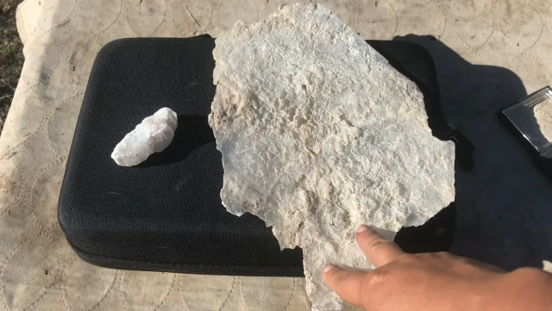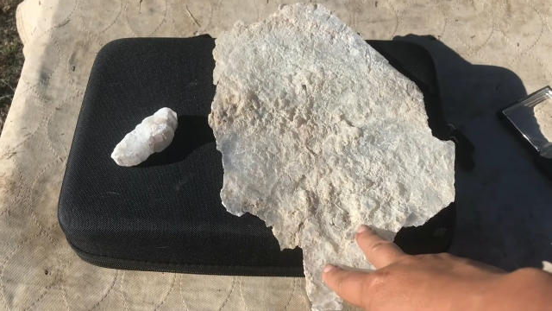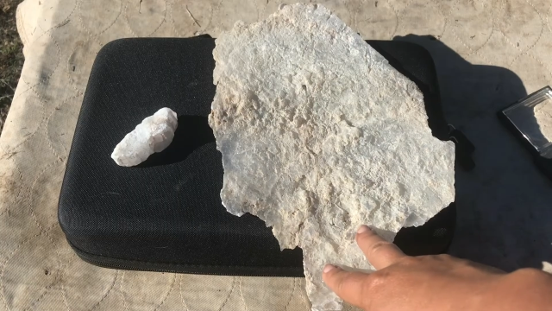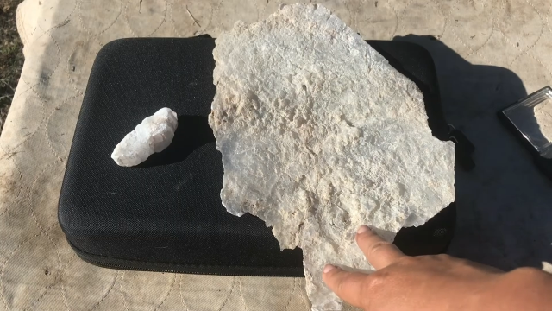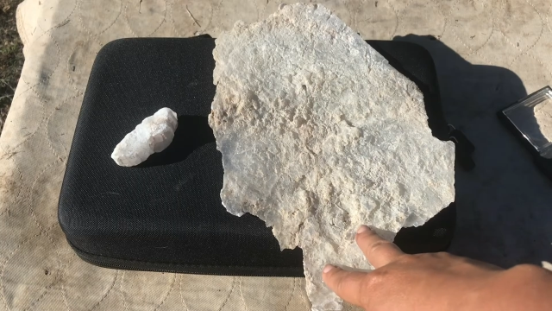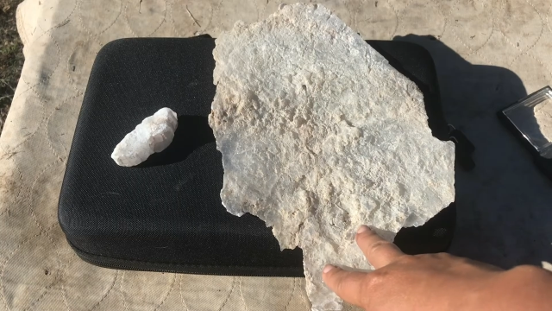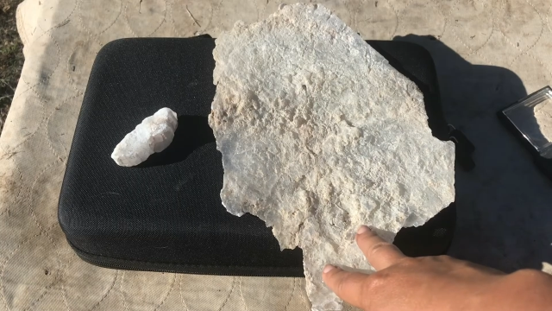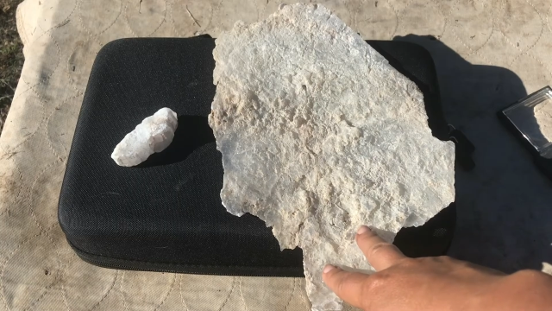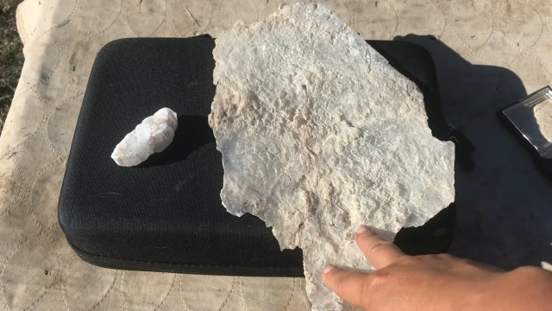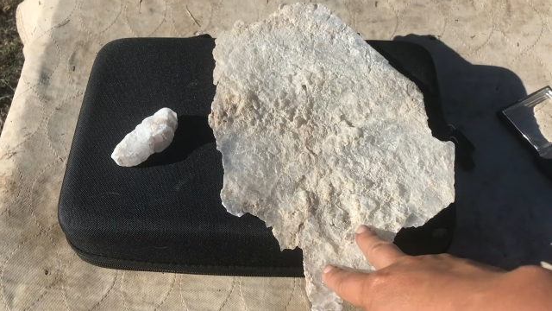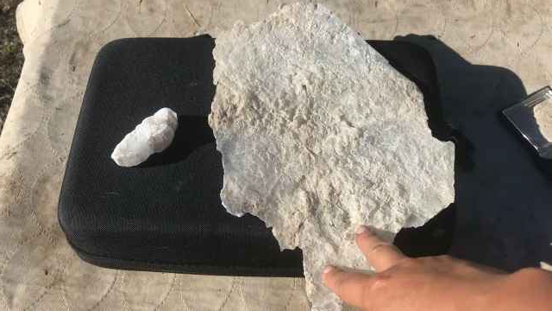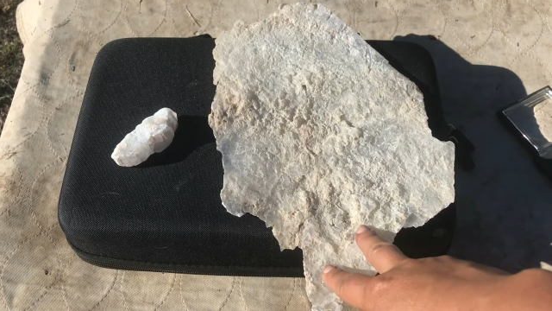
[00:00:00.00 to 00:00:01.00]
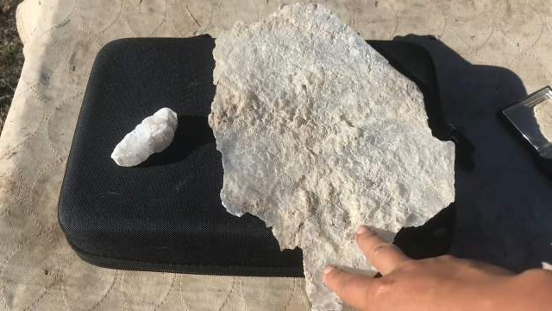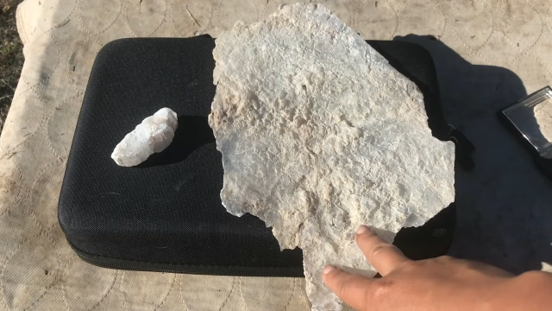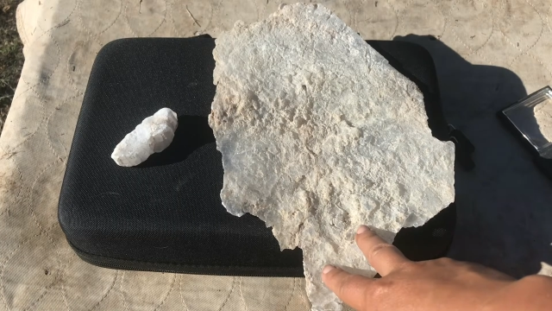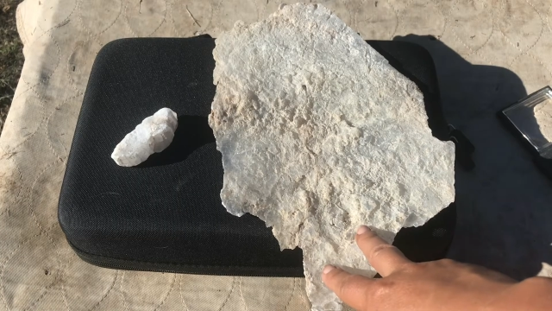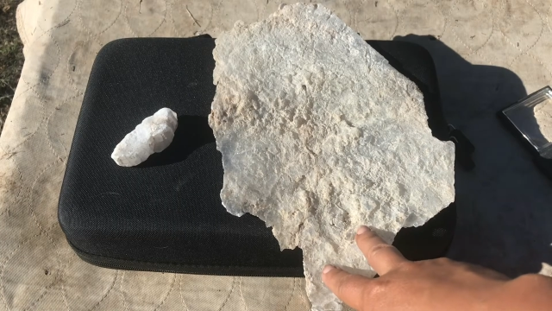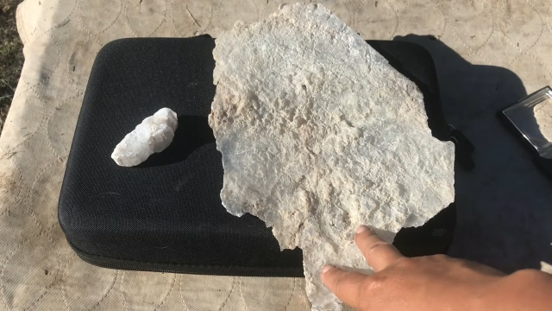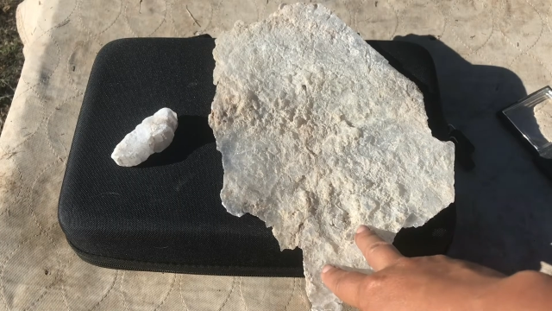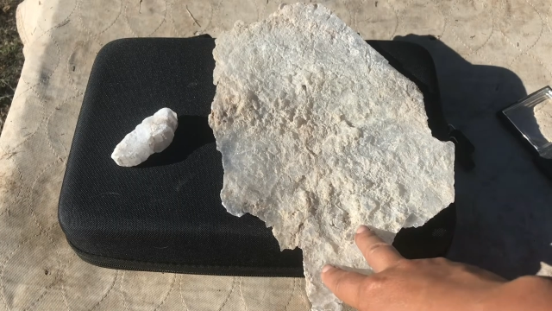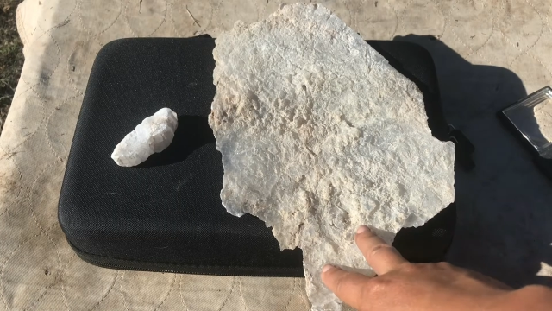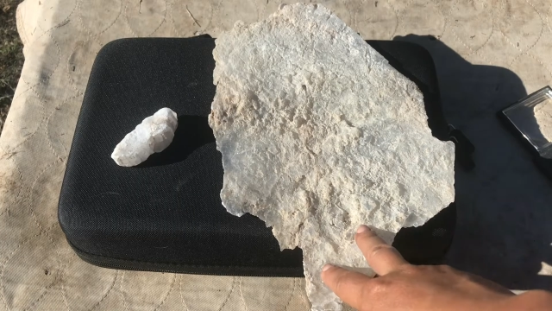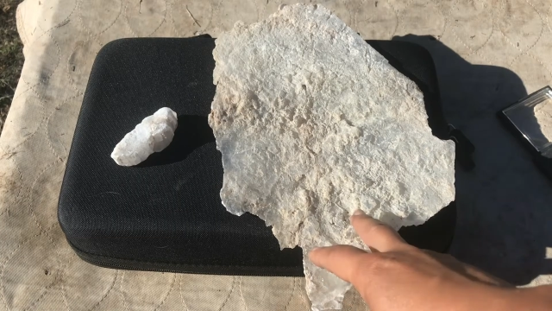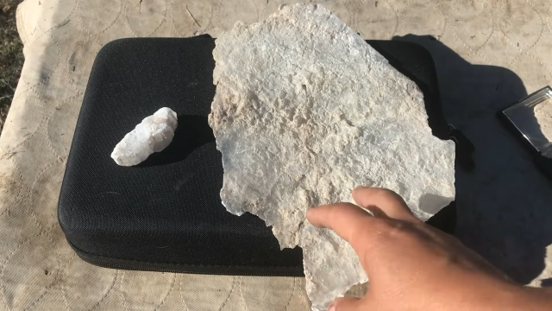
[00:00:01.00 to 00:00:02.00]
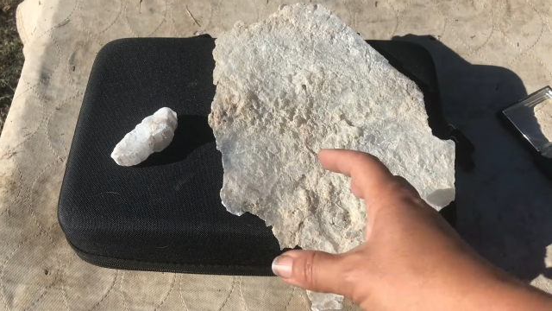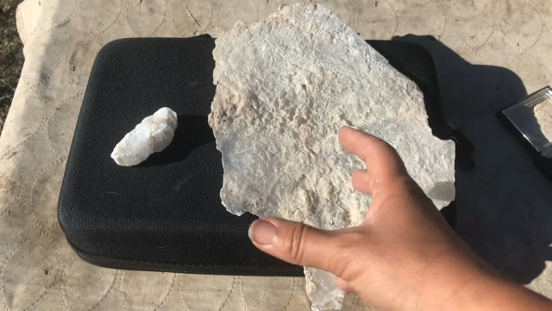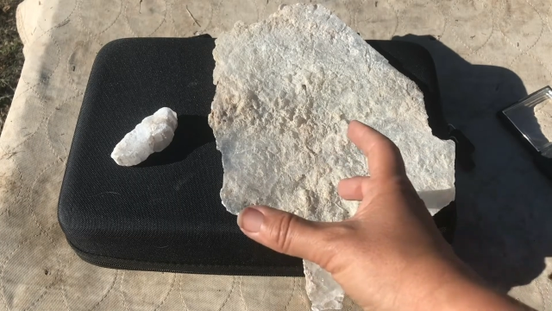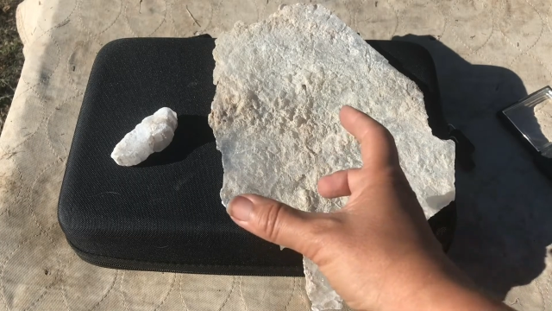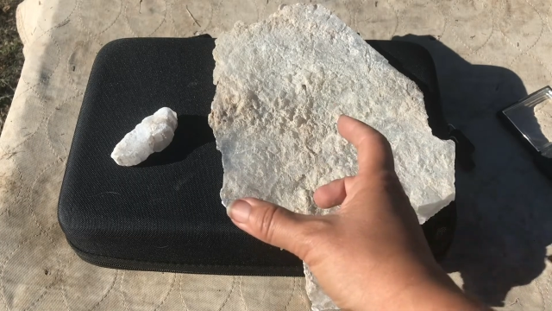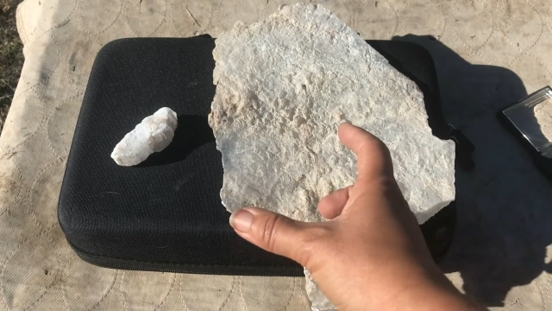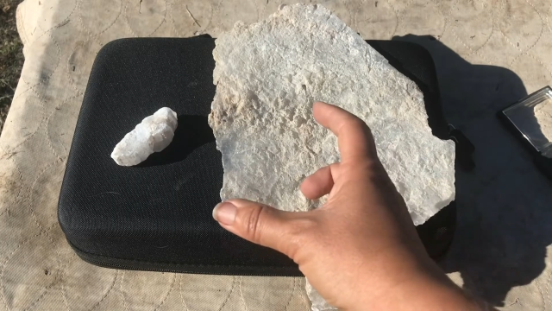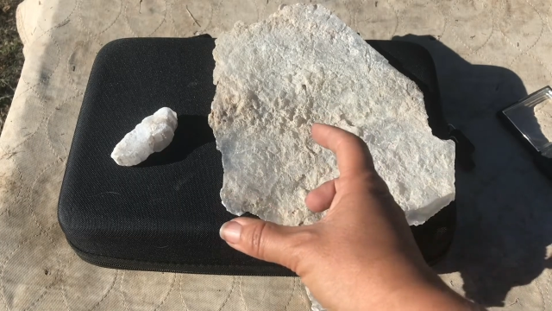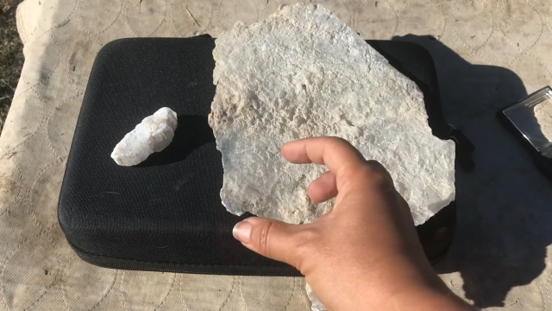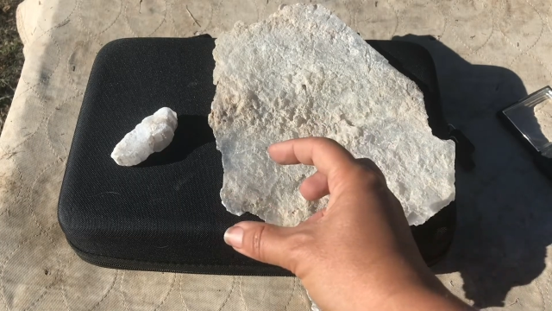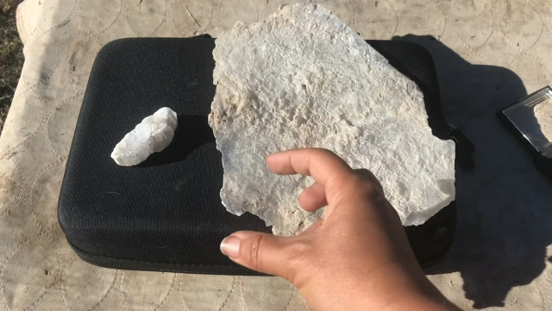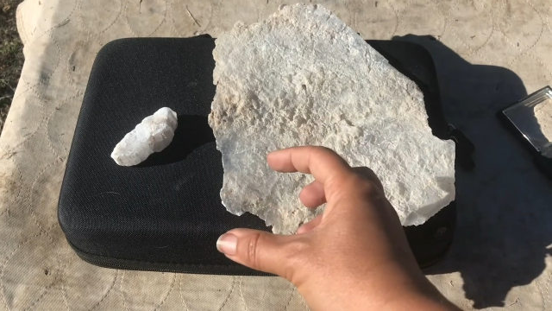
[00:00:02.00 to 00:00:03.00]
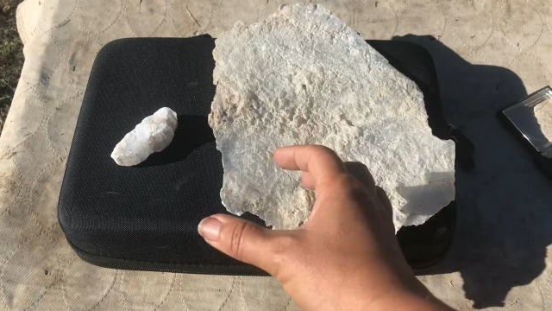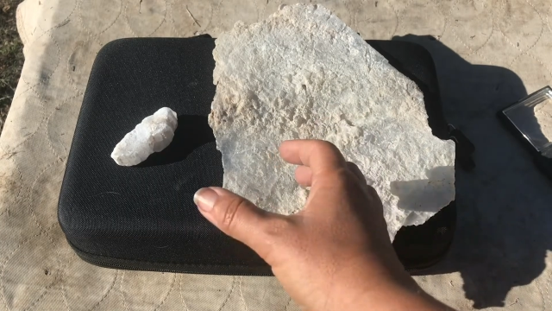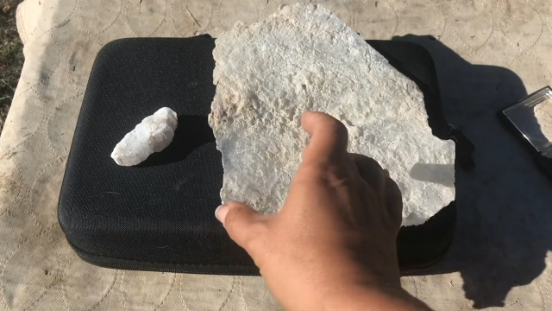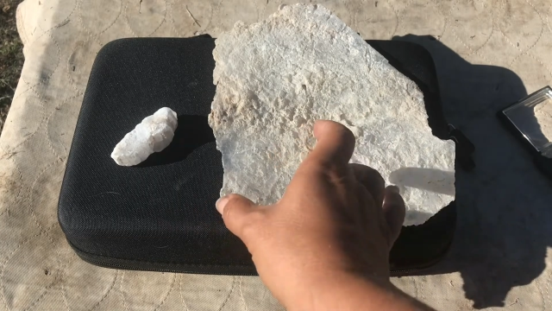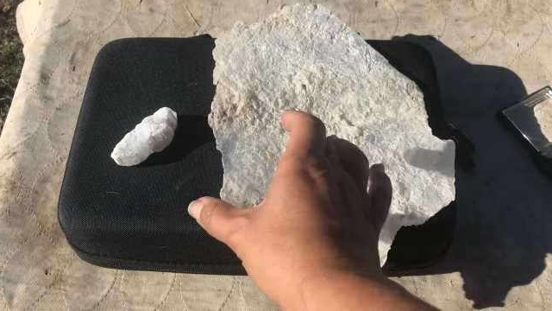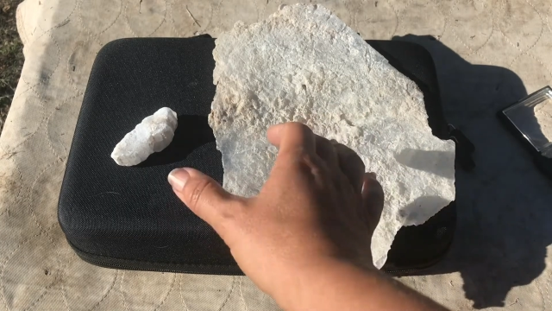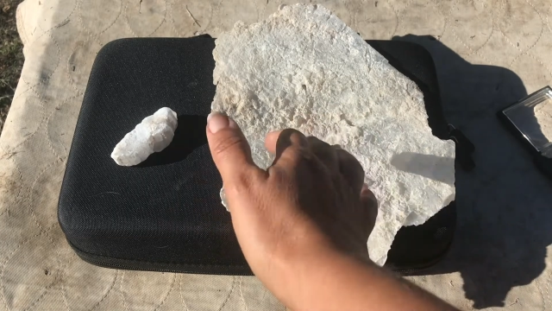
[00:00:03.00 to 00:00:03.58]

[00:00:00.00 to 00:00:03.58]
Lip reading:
[unreadable: no face in view]